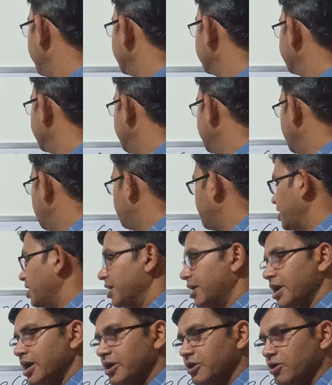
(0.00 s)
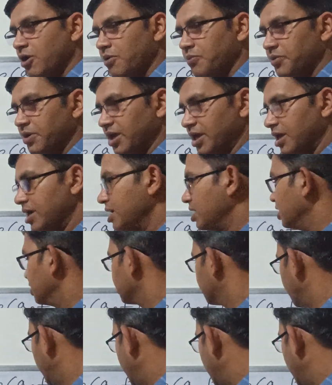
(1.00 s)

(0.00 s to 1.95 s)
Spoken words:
is independent of A. So